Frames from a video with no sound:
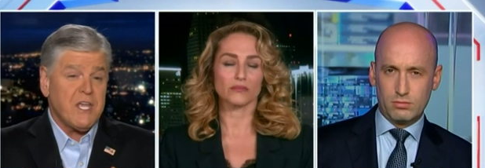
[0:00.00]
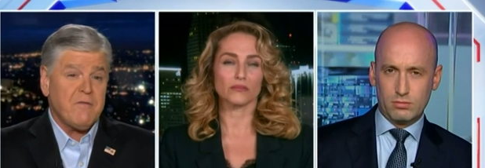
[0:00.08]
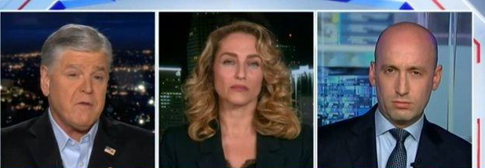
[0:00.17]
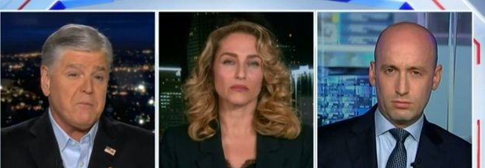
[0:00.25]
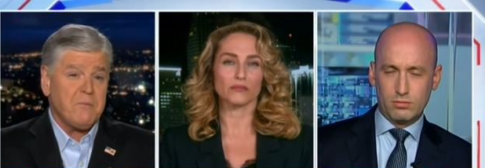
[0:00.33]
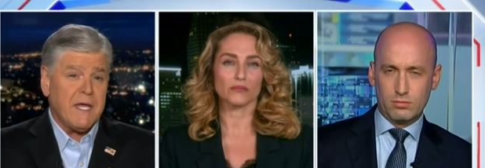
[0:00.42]

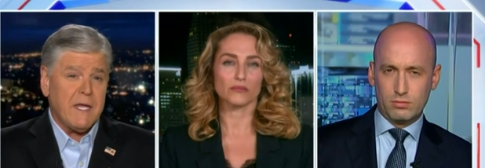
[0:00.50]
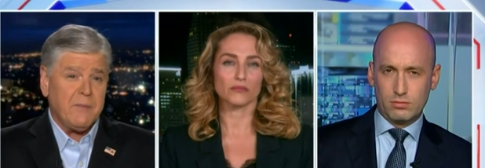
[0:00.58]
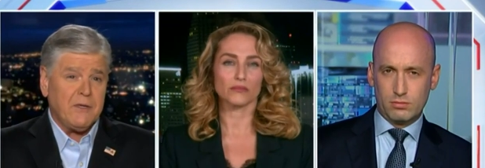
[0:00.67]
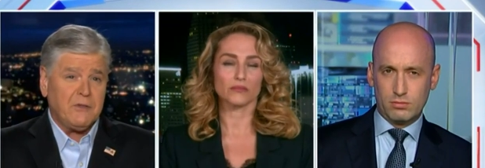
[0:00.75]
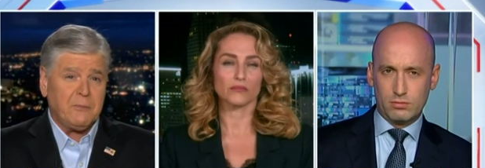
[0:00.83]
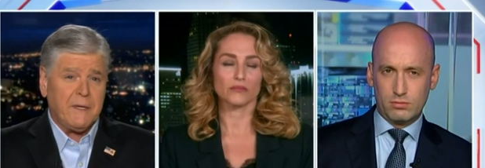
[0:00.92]
Speaker 1: even
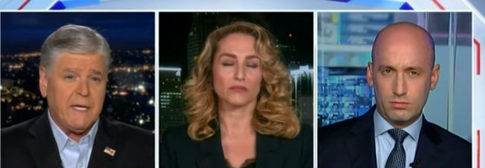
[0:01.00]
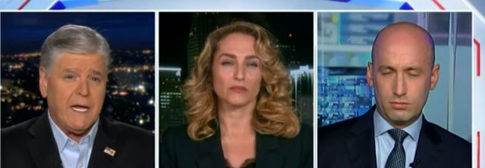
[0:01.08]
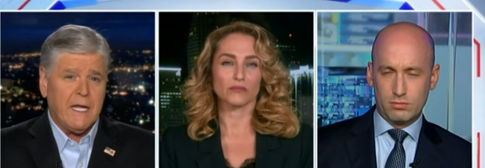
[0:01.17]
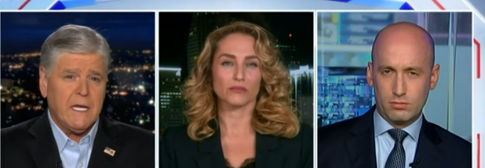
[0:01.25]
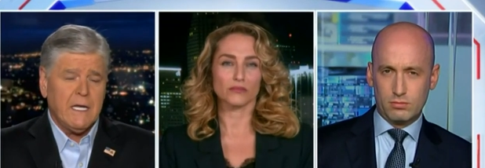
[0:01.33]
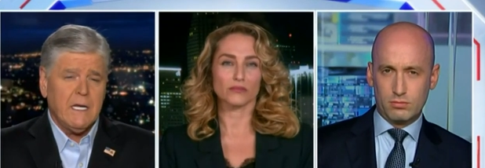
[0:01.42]
babies
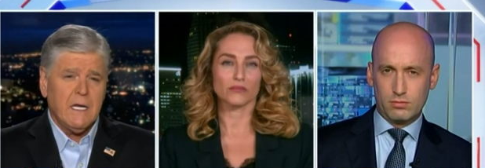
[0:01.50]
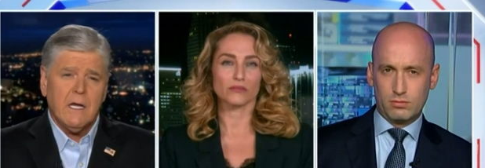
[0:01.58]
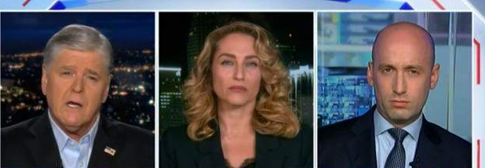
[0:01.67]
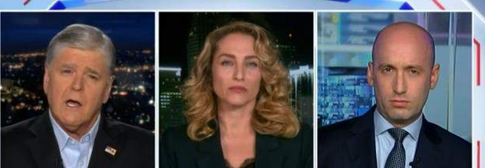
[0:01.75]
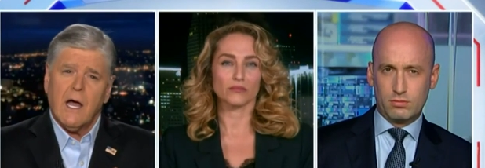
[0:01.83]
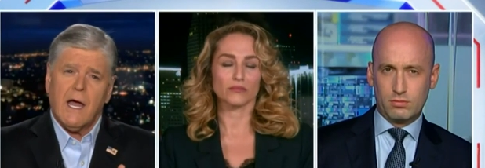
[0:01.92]
beheaded
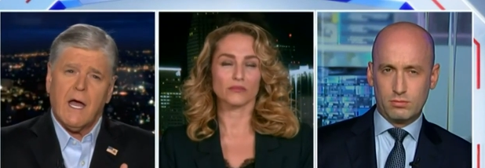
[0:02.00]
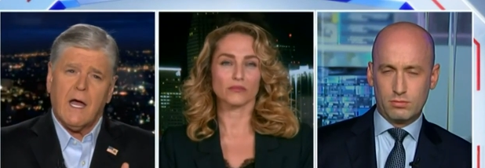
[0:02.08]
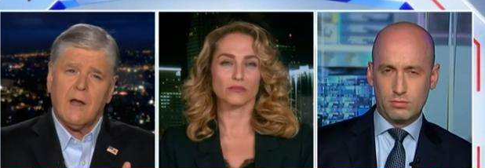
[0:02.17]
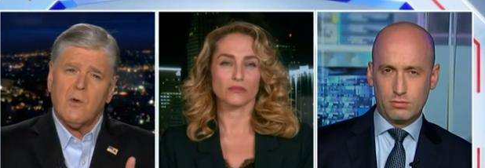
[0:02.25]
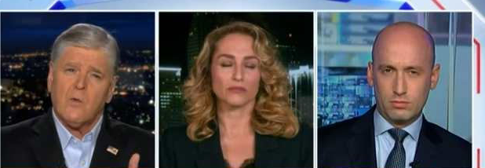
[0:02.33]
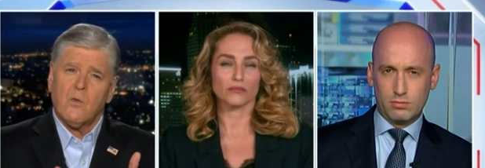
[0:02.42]

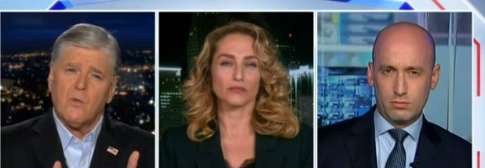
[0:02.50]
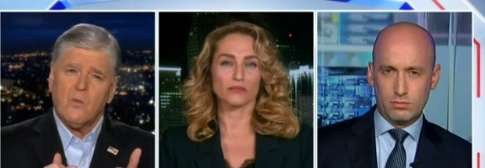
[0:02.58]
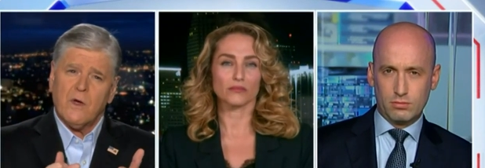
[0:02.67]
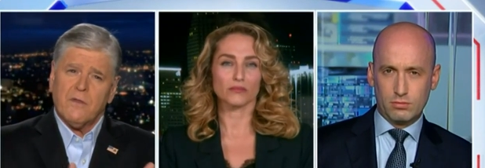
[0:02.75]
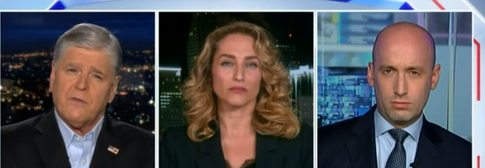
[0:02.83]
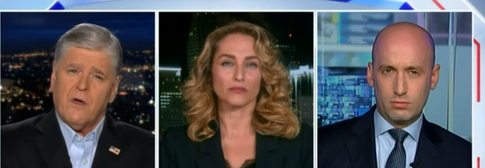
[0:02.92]
at, uh,
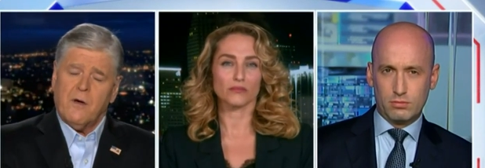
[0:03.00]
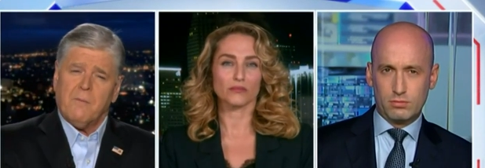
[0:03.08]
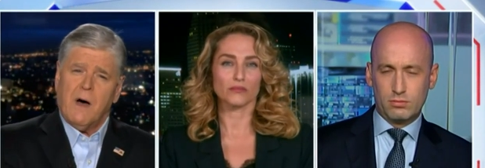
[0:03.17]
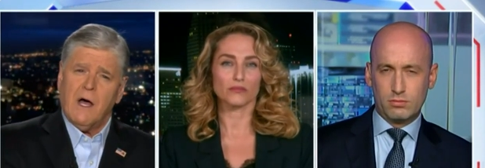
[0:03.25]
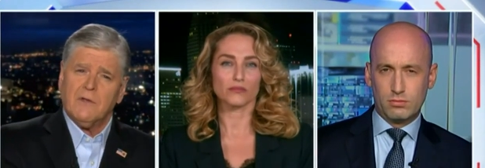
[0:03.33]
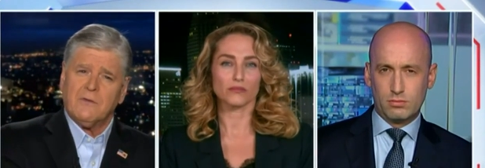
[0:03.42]
with
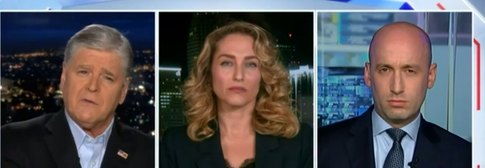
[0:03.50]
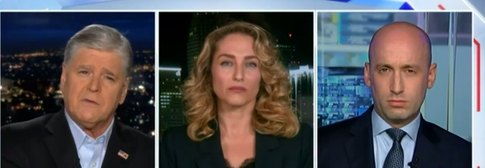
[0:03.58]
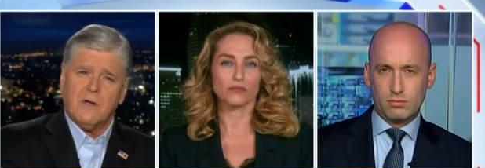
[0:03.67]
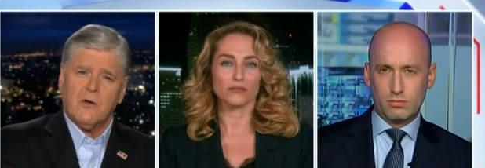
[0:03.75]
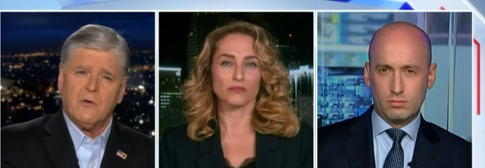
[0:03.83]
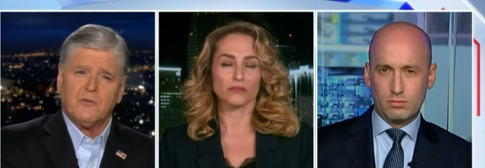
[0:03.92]
Hamas, the
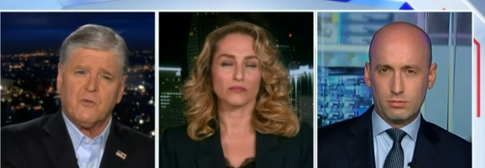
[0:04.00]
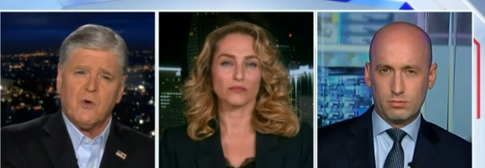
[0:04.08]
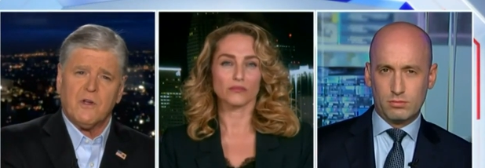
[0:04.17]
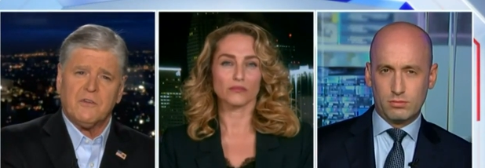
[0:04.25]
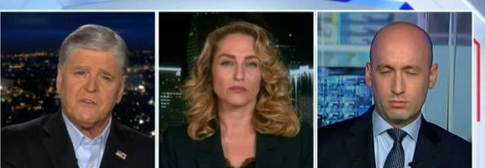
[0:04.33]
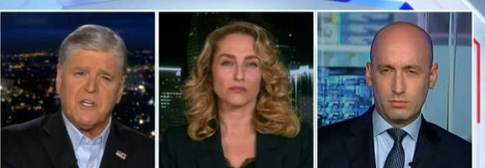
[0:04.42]
terrorist
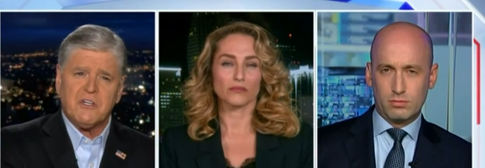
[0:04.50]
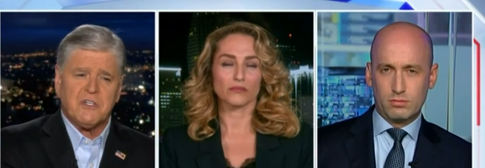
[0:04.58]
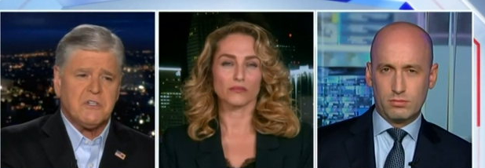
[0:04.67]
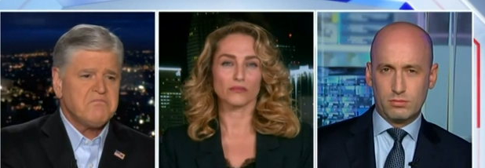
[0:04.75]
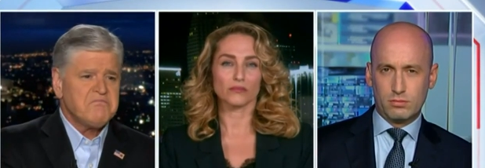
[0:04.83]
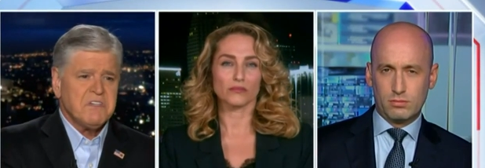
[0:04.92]

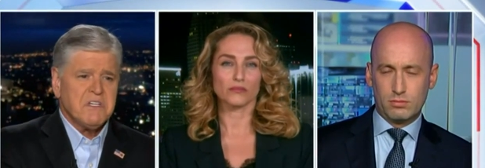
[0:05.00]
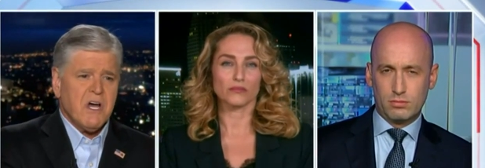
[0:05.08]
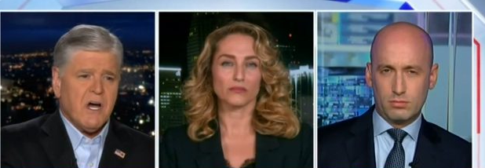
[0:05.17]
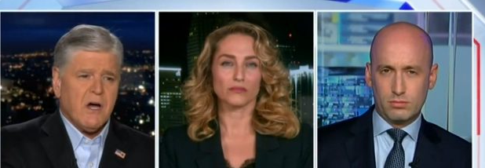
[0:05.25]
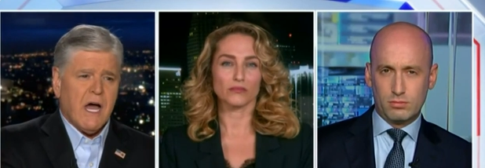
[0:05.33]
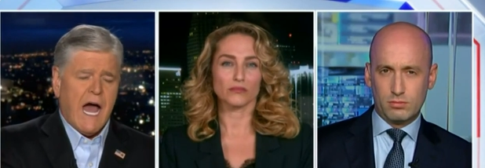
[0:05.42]
organization.
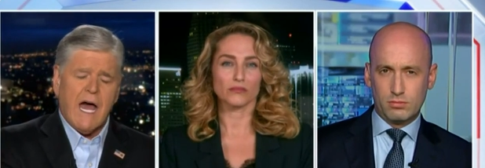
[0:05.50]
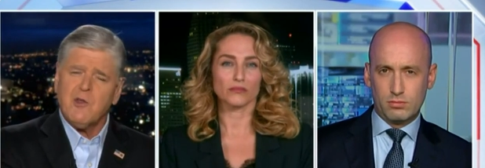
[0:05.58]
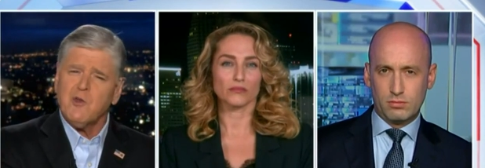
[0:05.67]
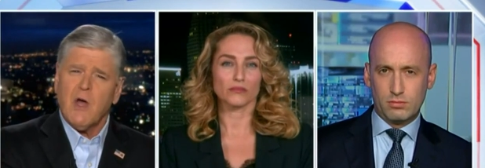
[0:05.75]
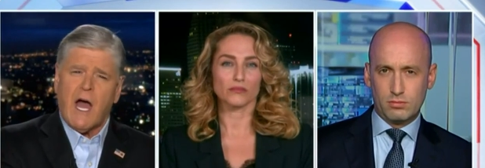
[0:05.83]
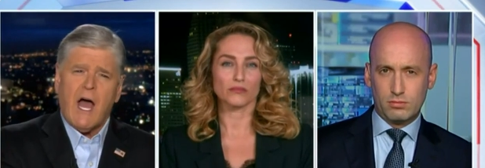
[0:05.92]
How
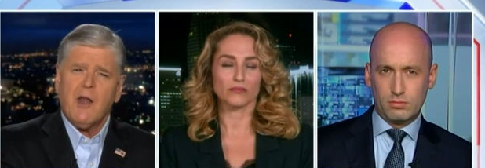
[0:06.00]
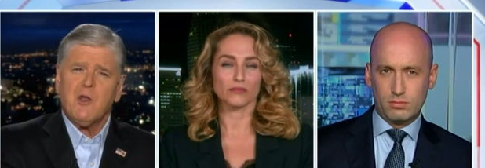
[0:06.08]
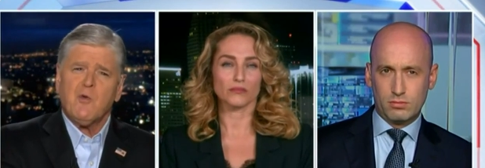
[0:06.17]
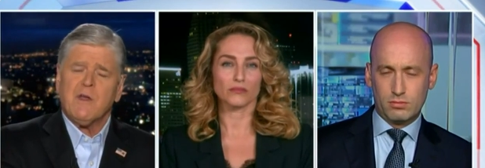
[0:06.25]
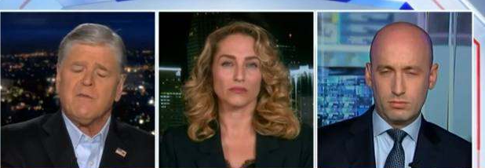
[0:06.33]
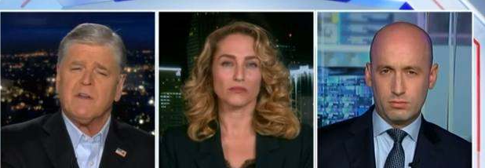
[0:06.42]
do, you, how do
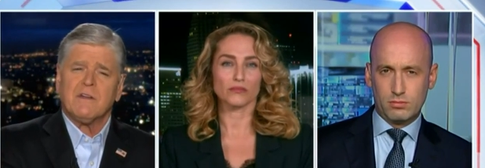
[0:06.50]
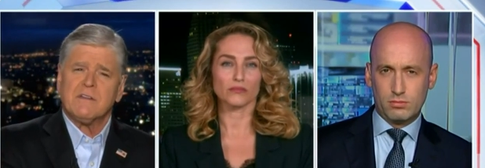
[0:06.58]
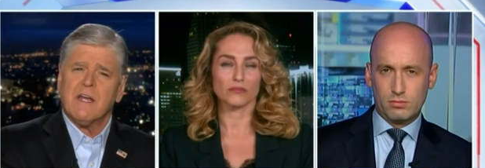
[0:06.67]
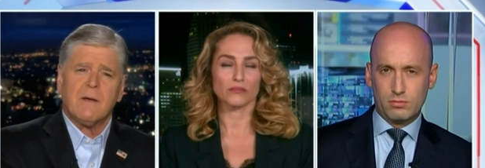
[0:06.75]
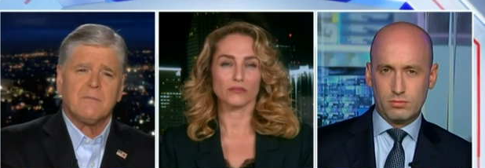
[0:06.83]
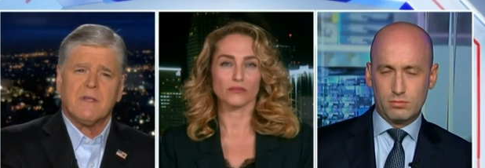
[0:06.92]
you even
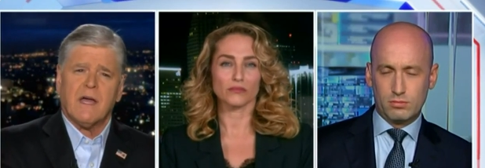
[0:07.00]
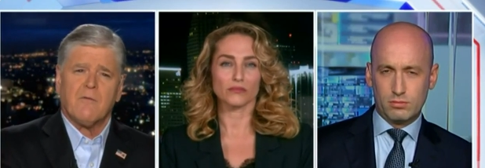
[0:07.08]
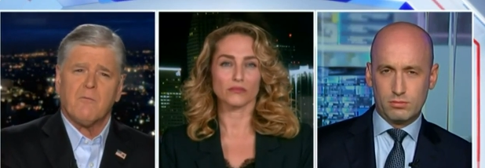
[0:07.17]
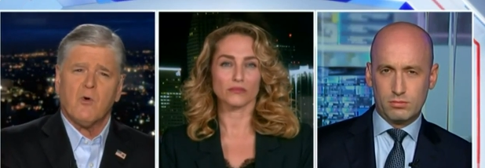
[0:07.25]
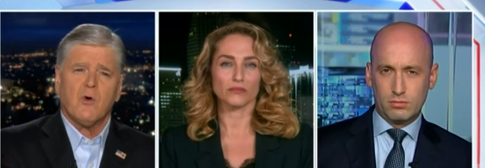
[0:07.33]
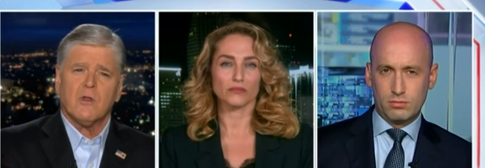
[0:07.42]
attempt to
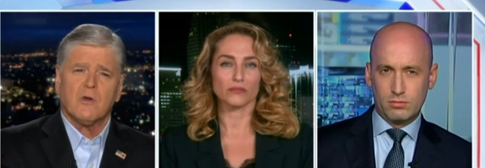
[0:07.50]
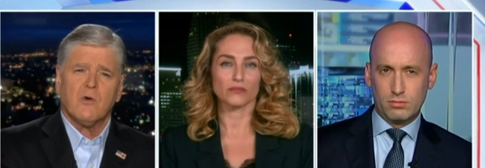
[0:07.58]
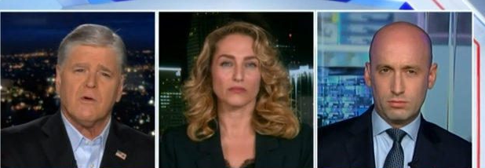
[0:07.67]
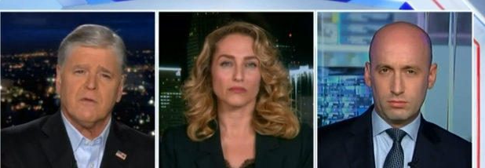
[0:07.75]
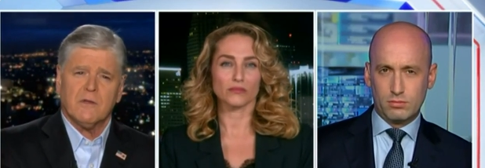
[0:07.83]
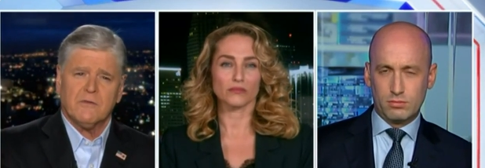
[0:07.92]
have moral
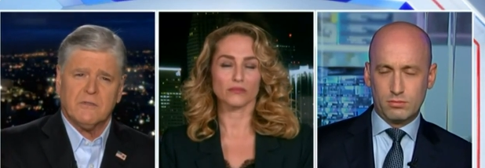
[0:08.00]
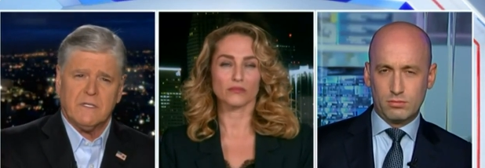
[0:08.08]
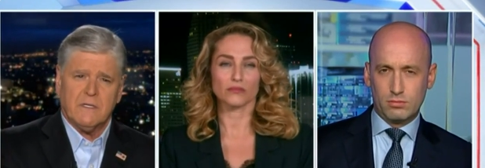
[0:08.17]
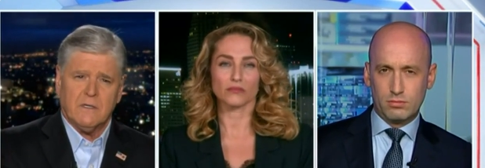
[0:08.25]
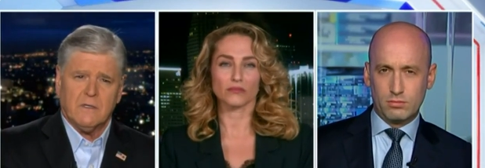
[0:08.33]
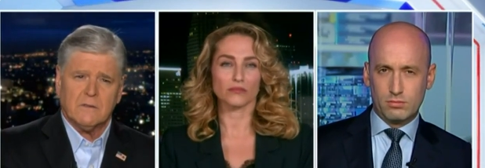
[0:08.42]

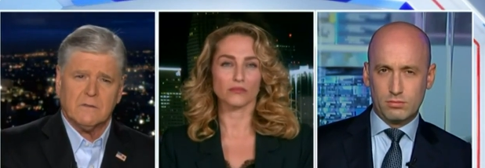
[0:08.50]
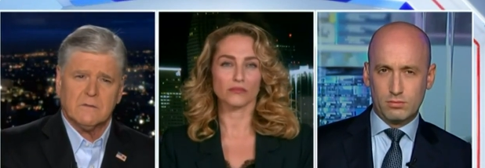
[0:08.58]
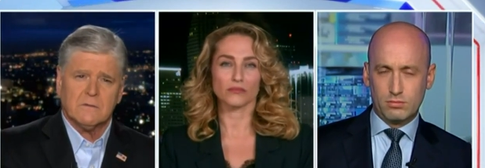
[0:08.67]
equivalency here?